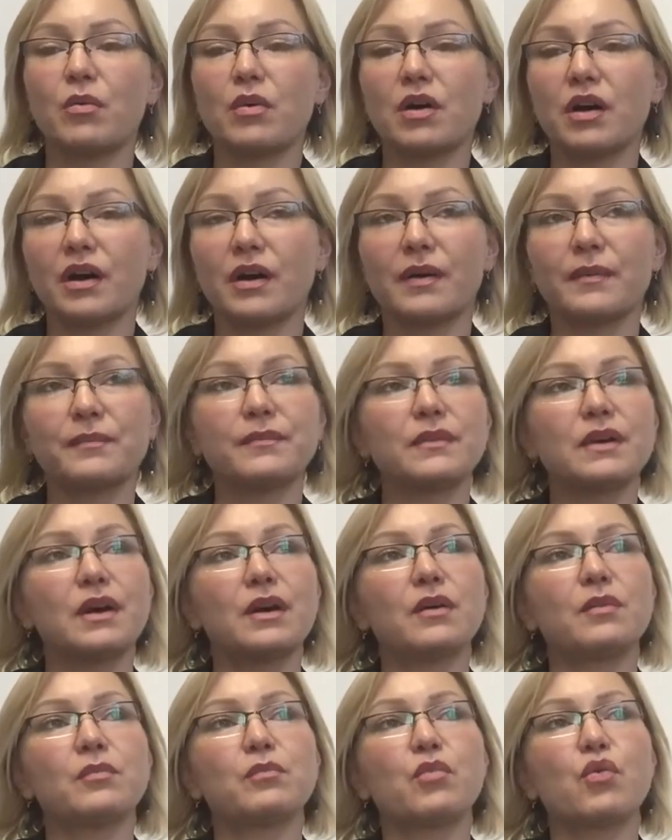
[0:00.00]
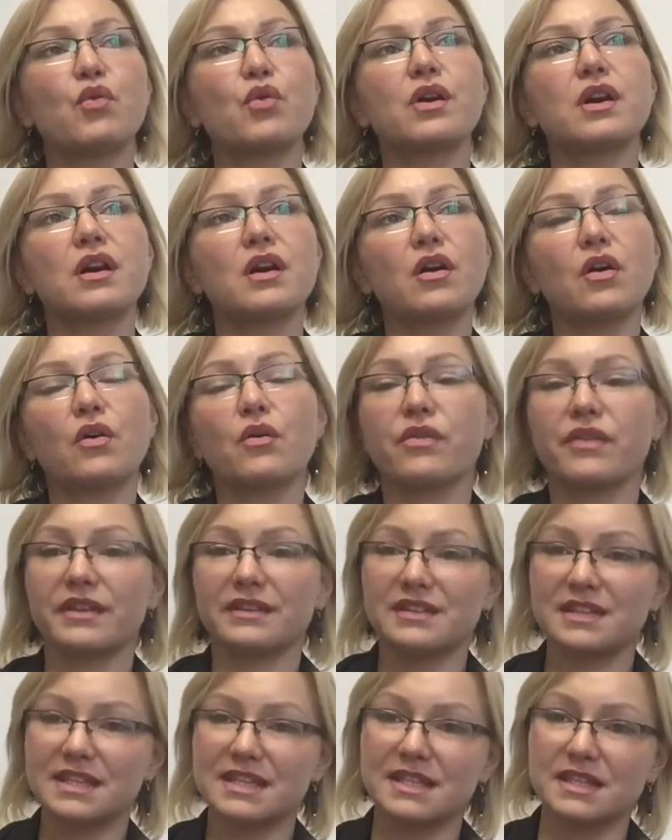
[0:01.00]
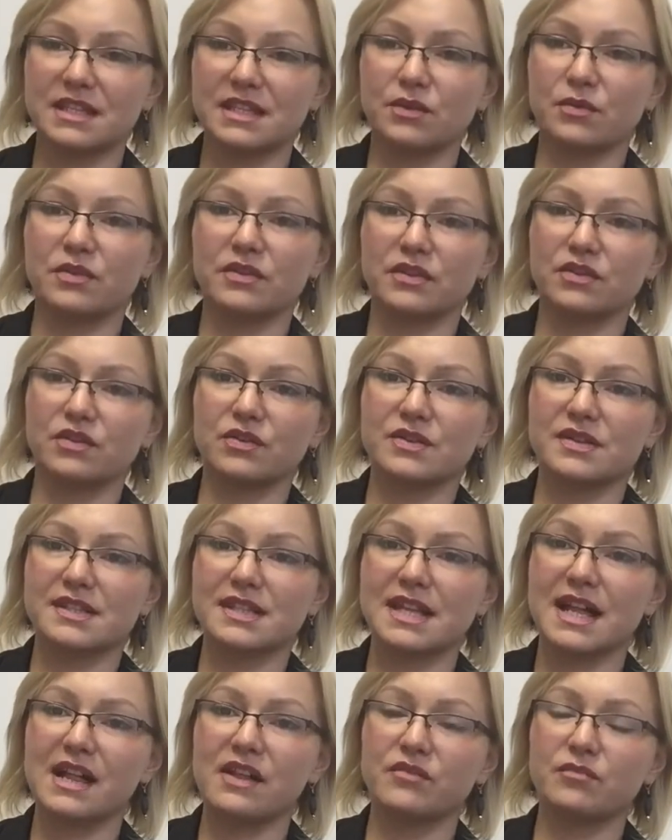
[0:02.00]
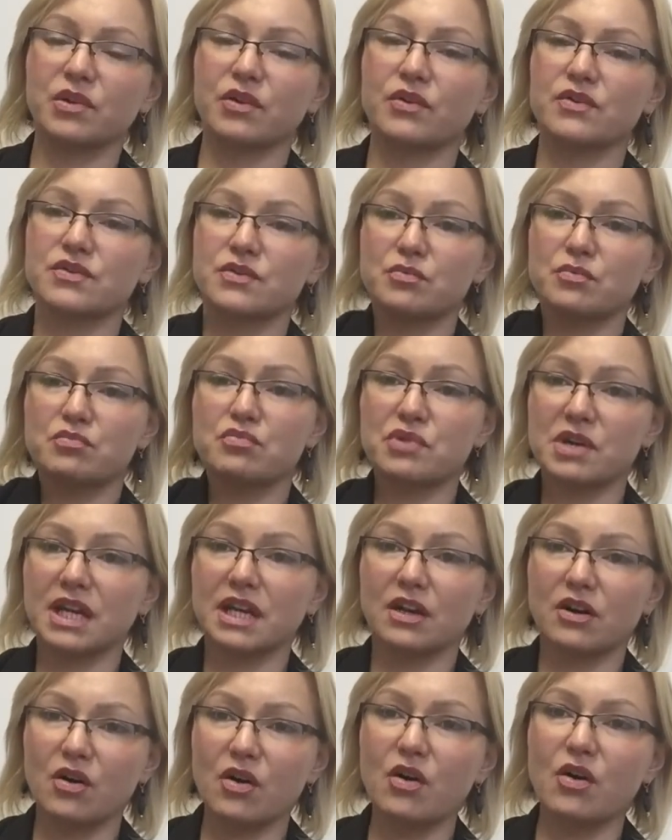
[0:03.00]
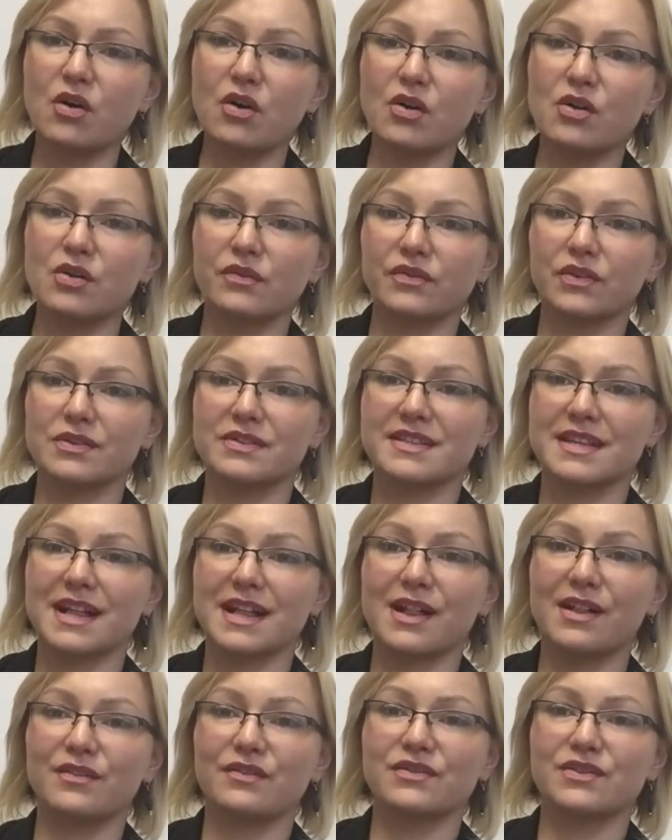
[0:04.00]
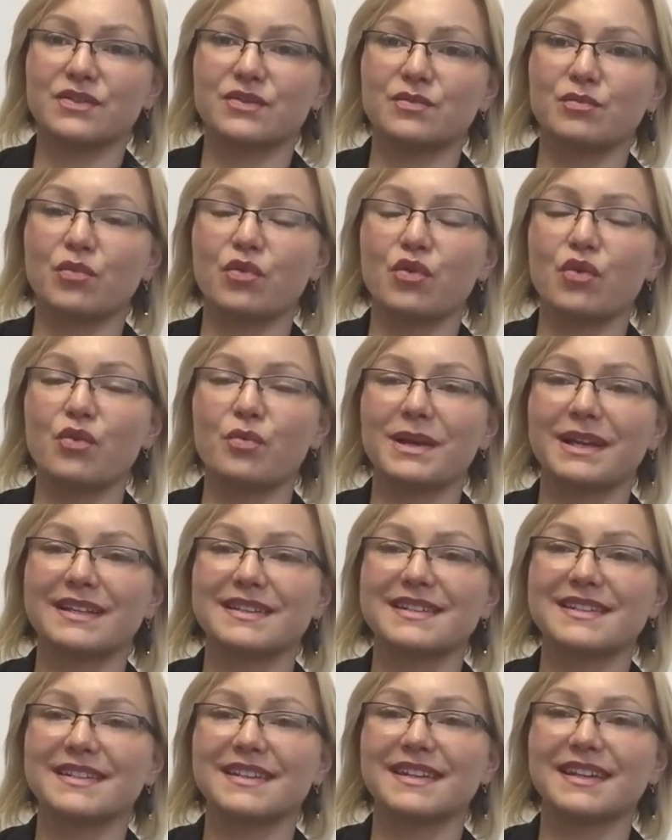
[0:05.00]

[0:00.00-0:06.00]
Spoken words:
more authenticity within yourself, because you bring all of yourself to the moment,